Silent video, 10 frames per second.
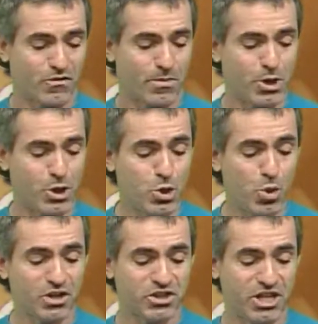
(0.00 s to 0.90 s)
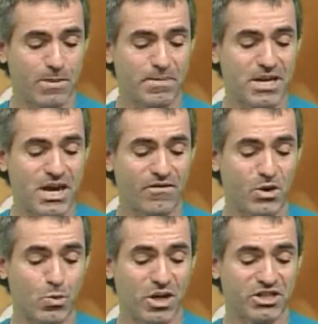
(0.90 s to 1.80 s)
from the New York City
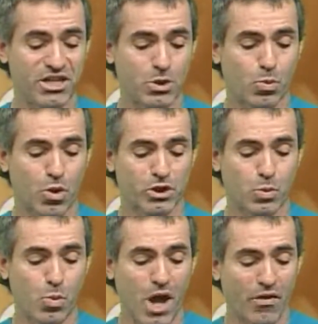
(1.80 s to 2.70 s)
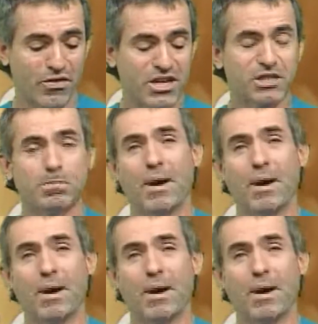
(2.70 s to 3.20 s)
PFNYC, the world's wealthiest